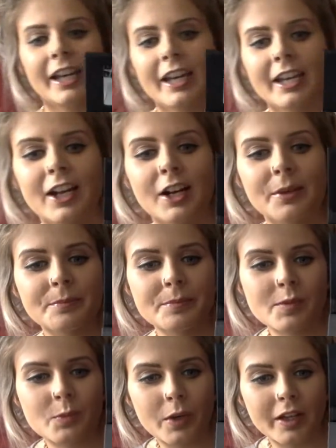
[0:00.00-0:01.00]
it
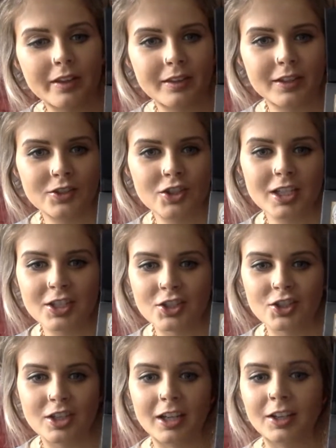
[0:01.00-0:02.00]
comes with a cheat
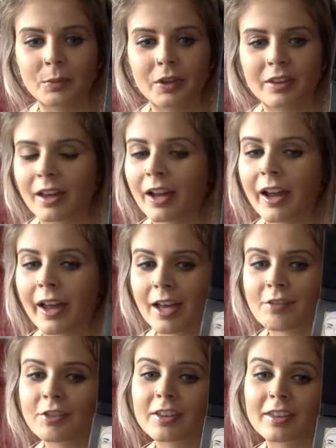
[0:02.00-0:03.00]
sheet with
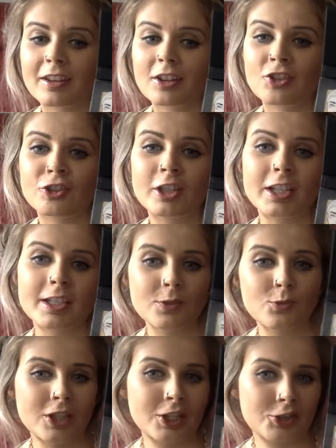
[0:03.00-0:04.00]
everything that you need and
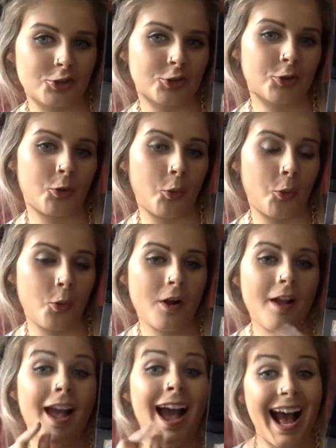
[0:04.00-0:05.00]
where it should go,
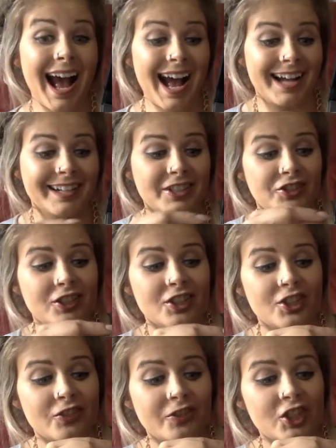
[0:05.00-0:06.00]
and the
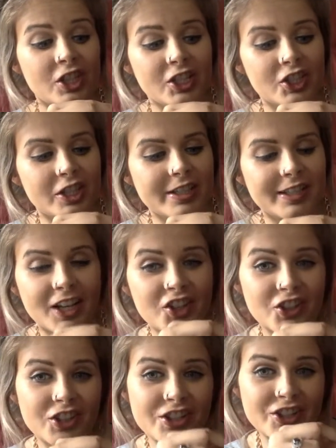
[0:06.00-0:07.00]
cheat sheet's
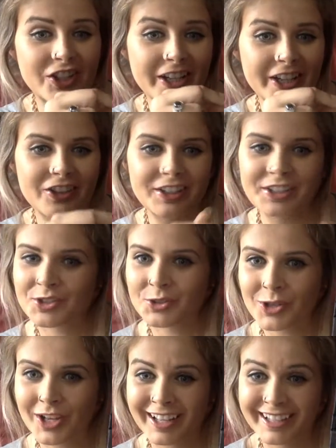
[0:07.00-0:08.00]
actually stuck in there so
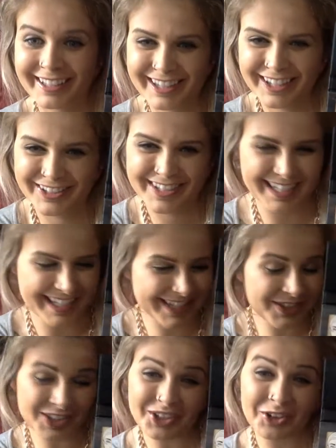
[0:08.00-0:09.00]
you can't lose it,
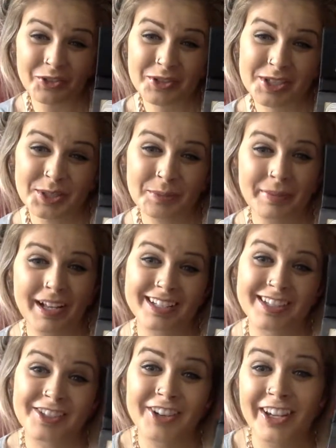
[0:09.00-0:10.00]
so you can always look back
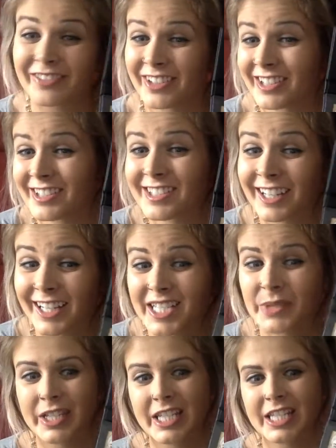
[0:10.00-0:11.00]
to the reference guide
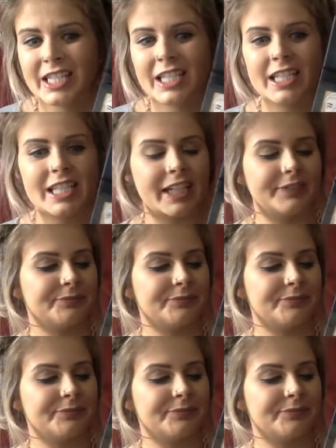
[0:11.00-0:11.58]
when you need to.